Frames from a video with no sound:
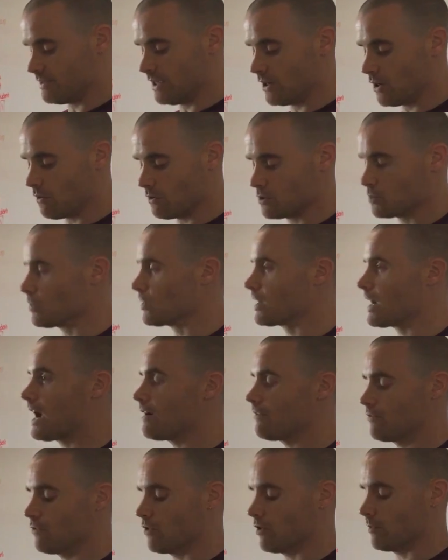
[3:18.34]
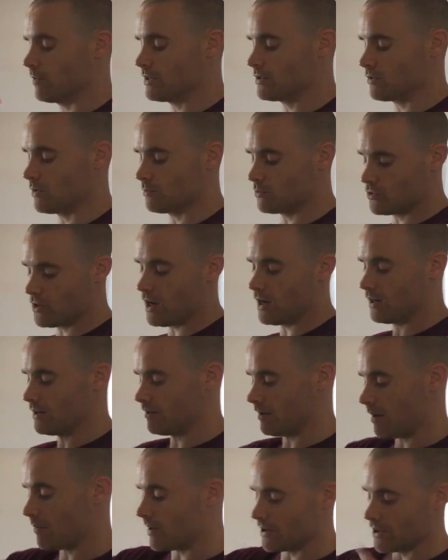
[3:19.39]
Didn't always work out for me, so
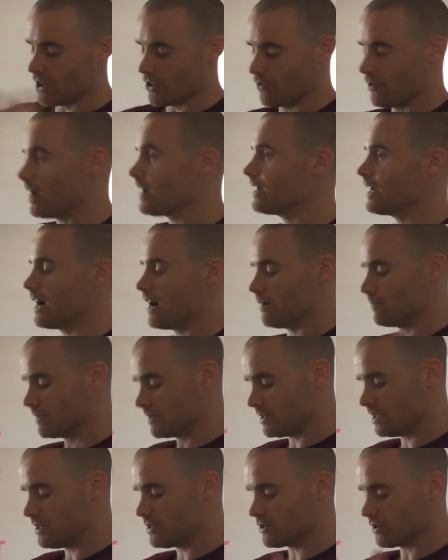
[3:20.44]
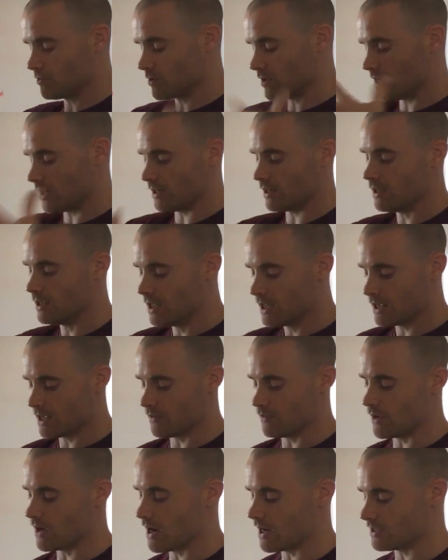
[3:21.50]
I'm on the other end now, I'm the teacher, I'm trying to
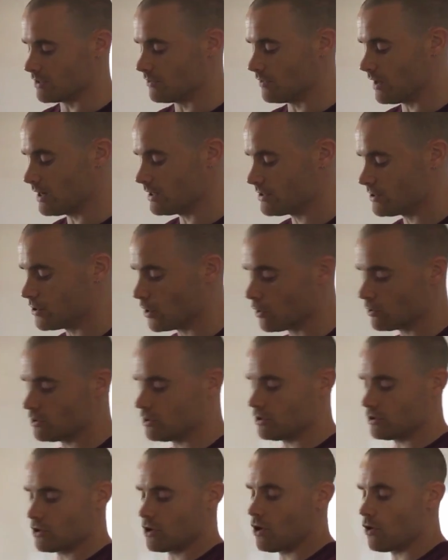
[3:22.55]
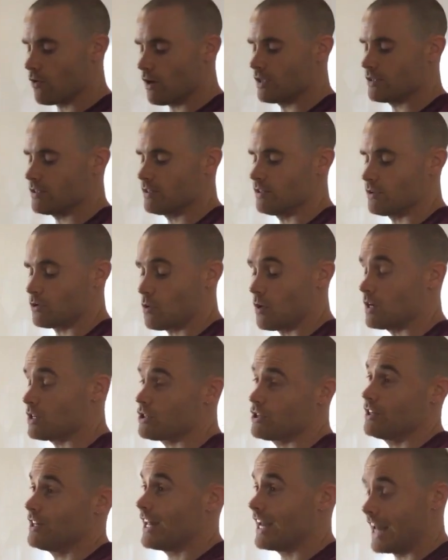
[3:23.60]
give you guys advice. Don't just go right to this
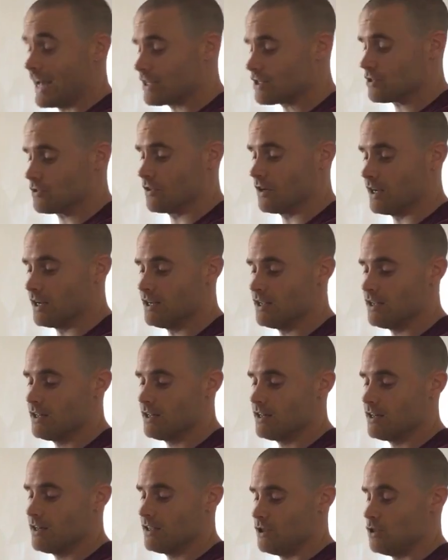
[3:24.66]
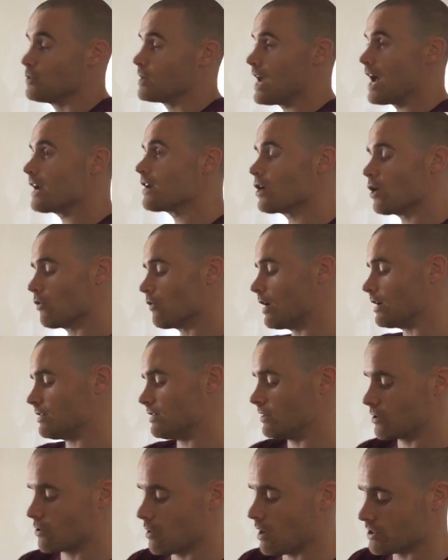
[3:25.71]
question and then answer it. You can go right
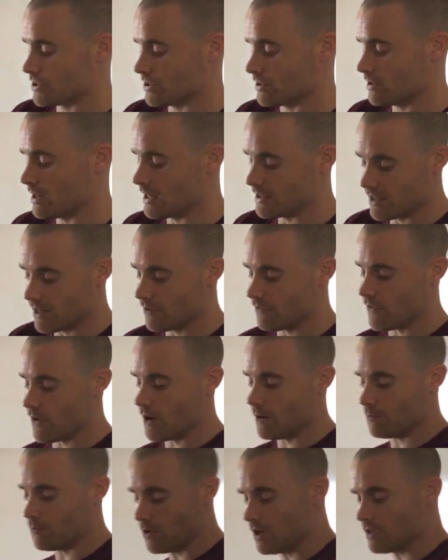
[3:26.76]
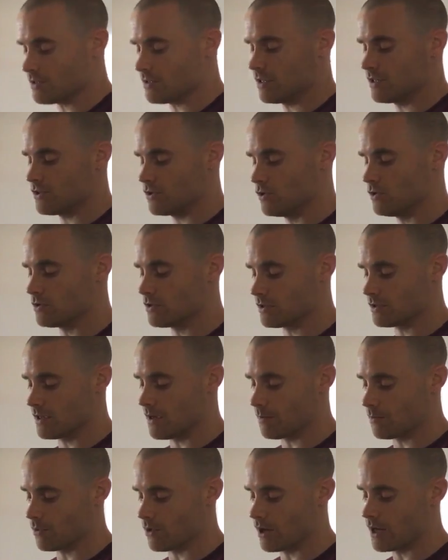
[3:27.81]
to the question. Identify a process used to
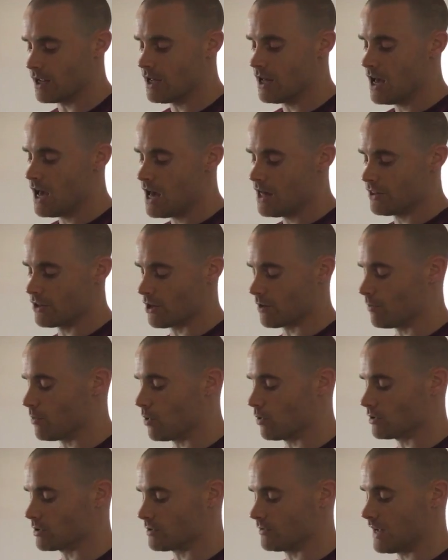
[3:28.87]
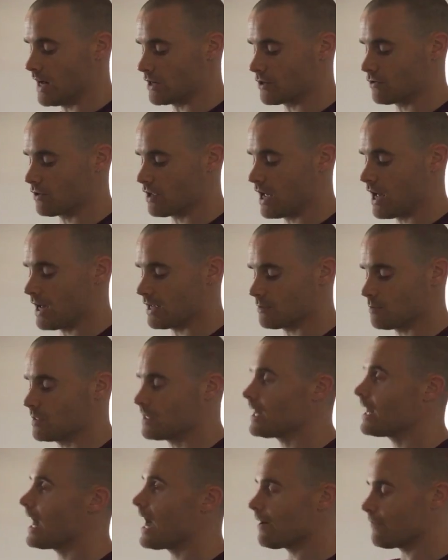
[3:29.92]
separate the components of natural gas.
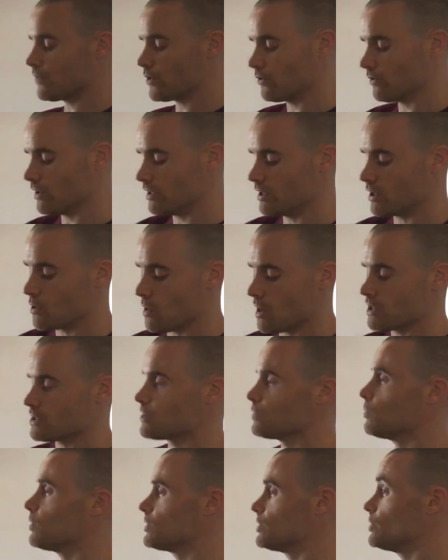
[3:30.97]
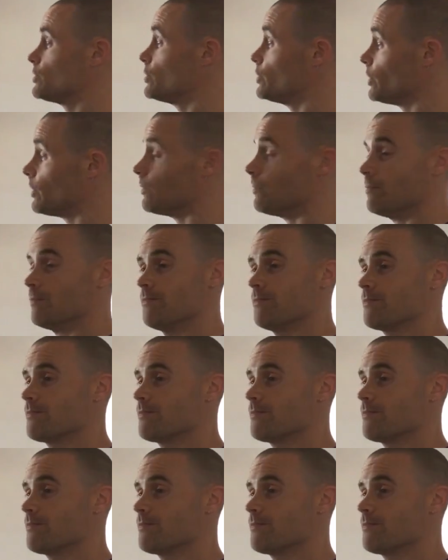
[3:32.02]
But then after you read the question, what should you do?